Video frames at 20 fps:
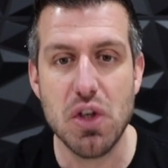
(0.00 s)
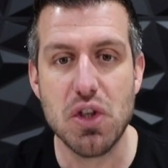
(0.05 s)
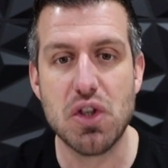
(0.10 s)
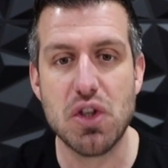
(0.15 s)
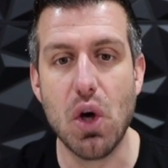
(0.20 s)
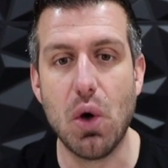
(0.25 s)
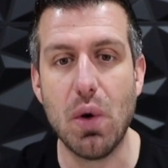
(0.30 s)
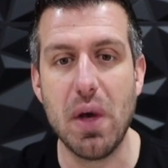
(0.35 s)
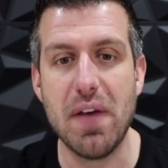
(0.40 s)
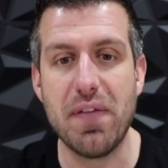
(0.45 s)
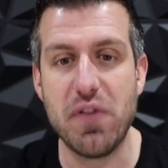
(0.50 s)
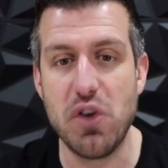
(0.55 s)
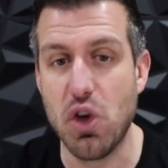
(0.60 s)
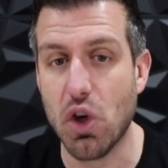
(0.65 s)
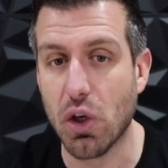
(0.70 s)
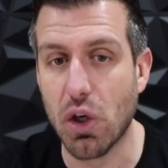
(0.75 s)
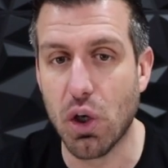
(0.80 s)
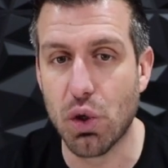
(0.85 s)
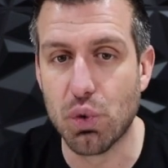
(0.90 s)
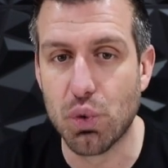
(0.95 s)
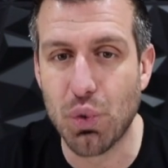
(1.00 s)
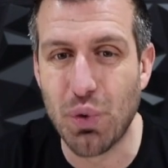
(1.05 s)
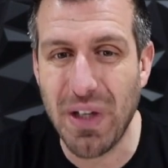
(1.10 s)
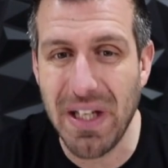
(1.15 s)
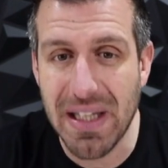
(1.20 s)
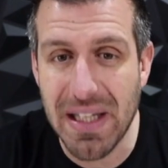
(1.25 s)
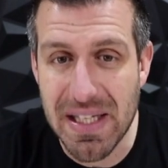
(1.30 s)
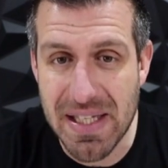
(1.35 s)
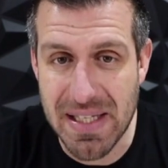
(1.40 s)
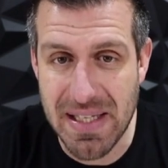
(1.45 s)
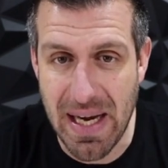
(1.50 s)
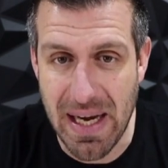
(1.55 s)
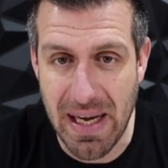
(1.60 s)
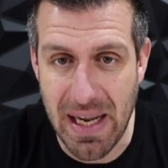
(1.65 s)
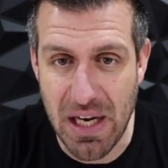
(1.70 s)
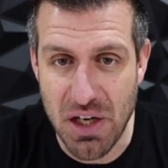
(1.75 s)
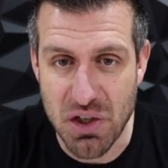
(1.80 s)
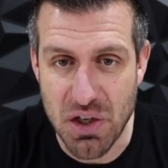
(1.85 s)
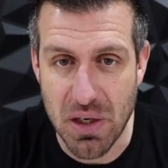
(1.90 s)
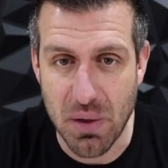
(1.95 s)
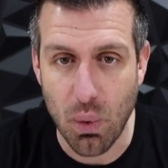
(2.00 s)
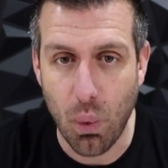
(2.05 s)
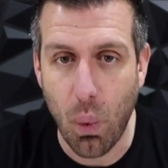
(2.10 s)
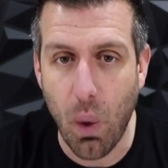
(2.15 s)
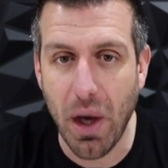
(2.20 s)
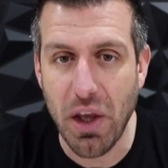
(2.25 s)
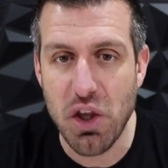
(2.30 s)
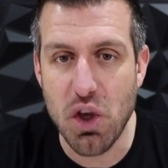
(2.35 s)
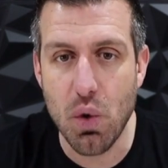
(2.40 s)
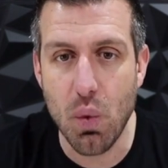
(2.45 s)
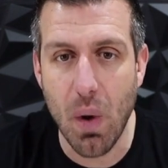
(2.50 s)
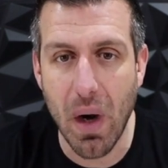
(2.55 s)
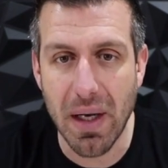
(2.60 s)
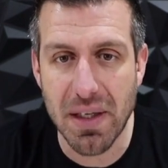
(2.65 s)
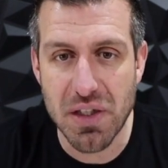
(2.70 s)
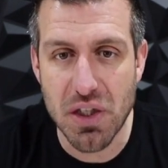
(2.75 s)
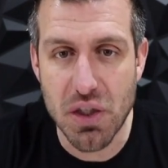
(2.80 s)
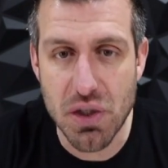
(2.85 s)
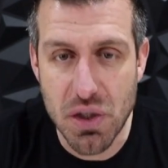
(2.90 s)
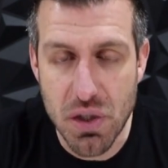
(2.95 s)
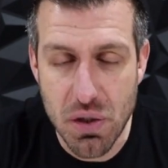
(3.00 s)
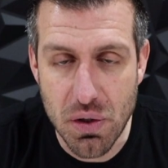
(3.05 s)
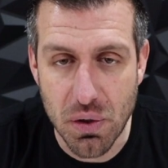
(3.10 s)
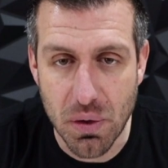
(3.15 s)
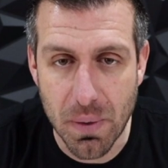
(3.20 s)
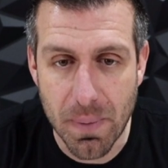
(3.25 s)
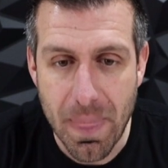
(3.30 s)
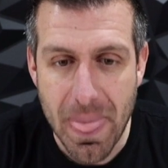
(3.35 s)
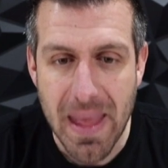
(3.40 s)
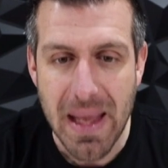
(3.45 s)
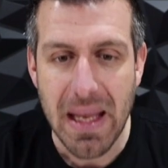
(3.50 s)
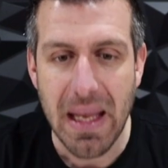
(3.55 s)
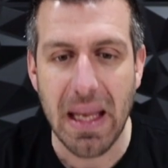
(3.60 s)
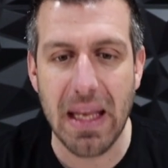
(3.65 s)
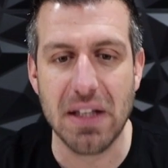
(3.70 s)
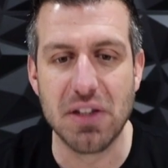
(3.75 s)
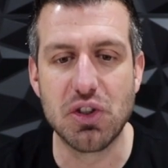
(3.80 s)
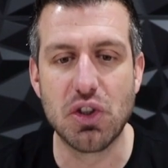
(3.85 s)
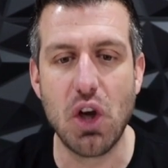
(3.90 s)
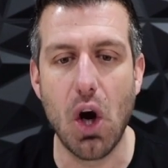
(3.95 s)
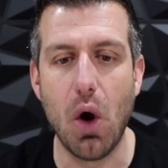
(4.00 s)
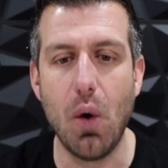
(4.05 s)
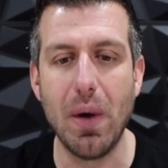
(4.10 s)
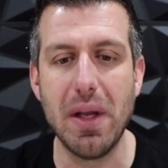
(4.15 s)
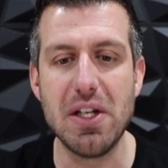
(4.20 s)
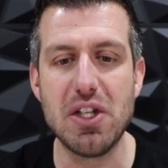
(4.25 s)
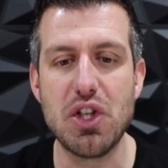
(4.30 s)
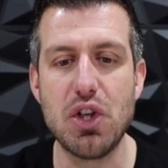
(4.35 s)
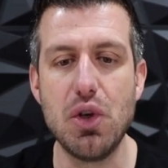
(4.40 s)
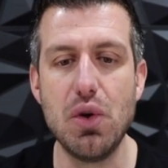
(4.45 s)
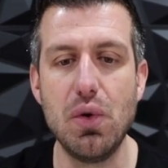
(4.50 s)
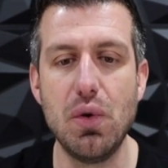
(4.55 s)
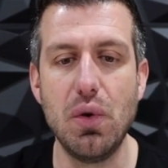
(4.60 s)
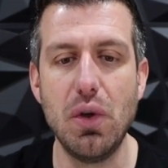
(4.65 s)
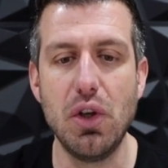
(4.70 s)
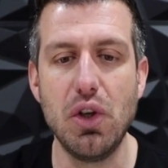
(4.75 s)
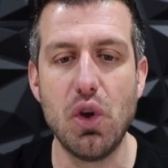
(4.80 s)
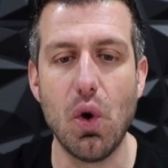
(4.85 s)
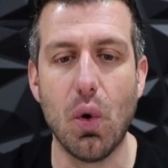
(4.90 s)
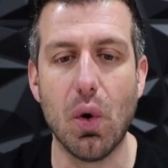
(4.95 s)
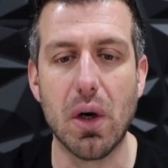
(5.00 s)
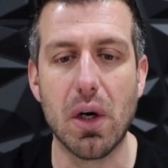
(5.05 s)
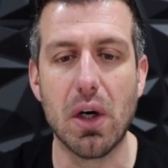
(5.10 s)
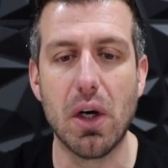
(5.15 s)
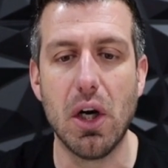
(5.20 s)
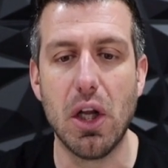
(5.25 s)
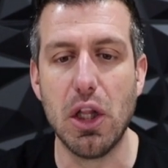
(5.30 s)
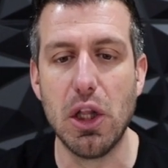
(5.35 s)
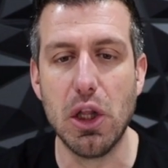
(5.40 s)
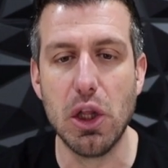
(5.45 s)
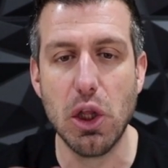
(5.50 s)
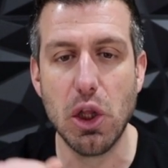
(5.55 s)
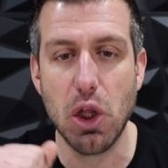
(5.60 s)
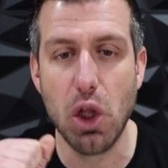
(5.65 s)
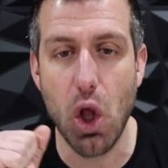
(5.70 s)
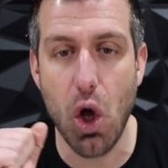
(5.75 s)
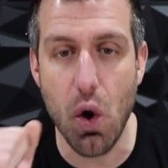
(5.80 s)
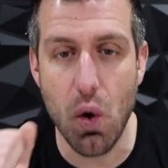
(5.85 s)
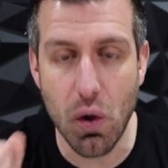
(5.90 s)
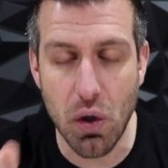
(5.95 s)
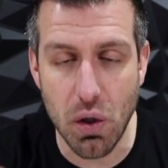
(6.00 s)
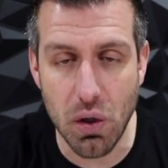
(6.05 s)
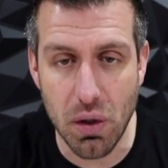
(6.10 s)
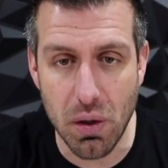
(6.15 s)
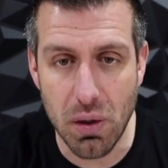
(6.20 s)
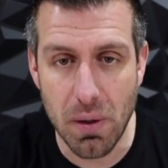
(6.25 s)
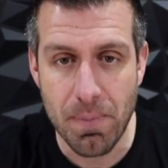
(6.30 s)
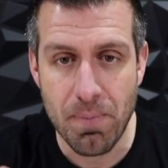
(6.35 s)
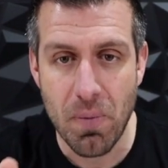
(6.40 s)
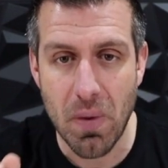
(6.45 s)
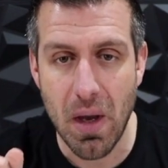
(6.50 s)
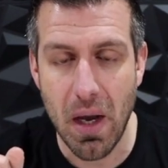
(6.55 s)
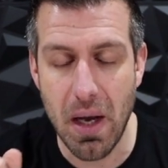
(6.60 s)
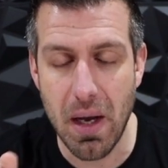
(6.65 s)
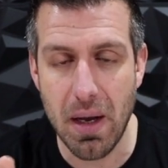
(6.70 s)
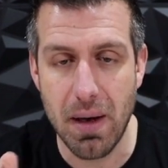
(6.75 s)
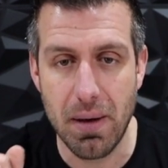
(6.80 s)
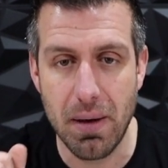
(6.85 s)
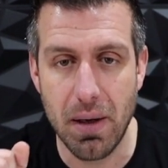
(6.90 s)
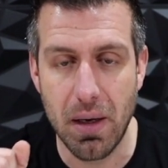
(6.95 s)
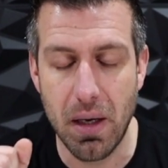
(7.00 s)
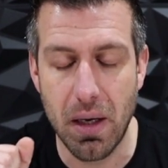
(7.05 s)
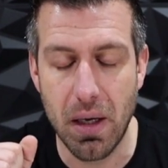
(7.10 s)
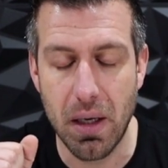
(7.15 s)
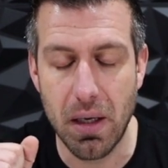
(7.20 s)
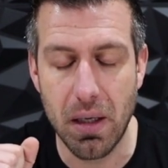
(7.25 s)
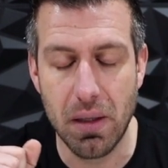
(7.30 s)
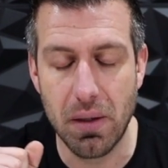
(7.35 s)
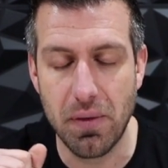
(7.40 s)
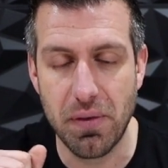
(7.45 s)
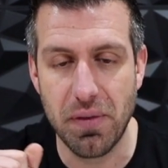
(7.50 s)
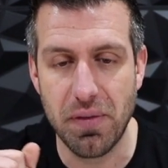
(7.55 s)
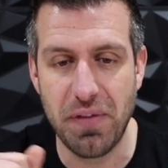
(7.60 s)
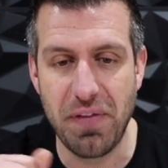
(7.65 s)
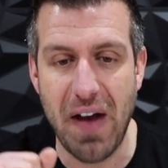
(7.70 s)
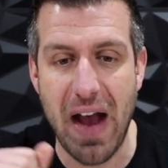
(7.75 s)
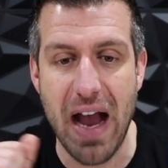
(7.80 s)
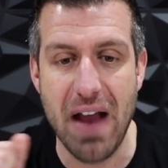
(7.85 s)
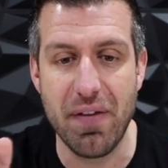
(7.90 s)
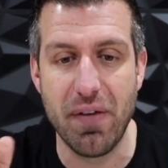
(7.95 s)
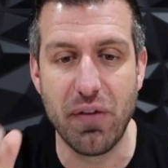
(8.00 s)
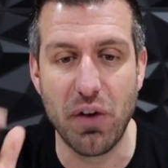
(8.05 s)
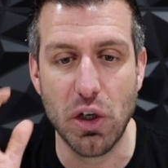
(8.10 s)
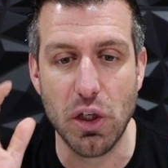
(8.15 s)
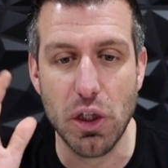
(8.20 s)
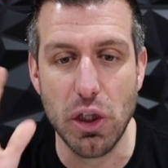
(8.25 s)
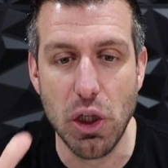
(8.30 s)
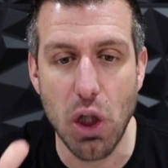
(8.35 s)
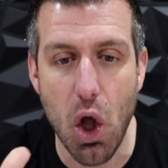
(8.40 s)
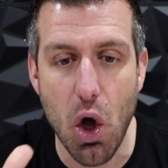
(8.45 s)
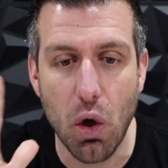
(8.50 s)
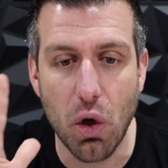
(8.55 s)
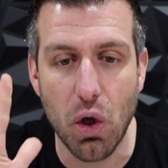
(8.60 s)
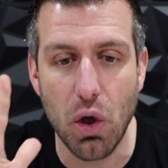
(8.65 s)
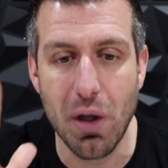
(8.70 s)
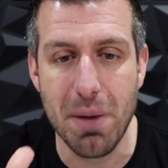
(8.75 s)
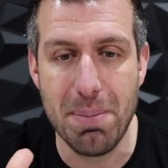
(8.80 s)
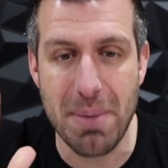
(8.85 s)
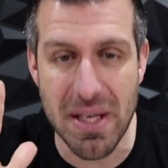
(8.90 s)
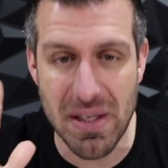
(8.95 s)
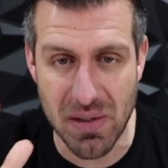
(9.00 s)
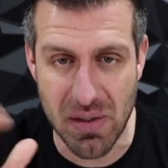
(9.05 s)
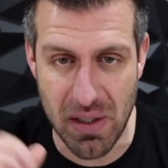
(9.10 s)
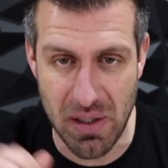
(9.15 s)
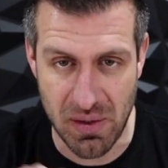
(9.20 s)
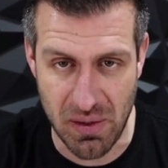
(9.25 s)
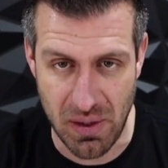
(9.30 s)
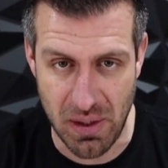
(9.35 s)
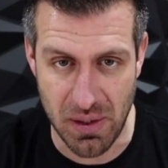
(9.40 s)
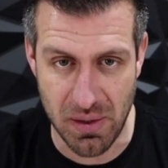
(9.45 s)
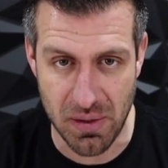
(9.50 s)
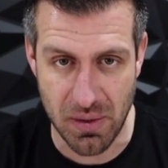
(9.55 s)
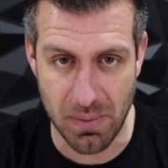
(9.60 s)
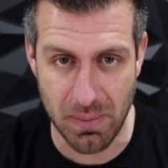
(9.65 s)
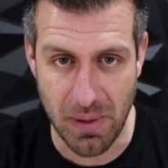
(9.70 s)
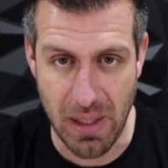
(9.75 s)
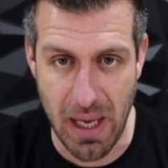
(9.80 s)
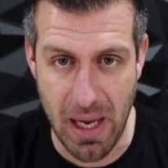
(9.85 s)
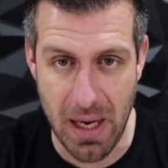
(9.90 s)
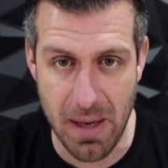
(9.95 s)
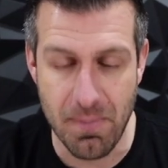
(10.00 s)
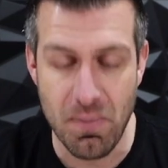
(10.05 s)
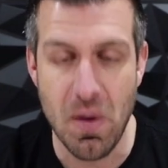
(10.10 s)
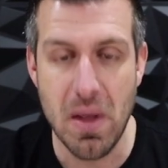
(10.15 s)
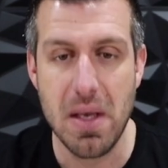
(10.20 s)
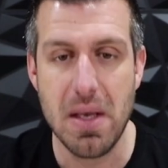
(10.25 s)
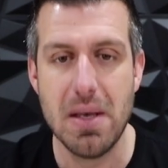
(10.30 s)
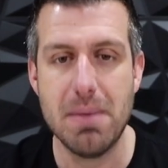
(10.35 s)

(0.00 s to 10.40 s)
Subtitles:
So if you're a real estate agent, what you want to do is go into your local, 5 of your local businesses, okay?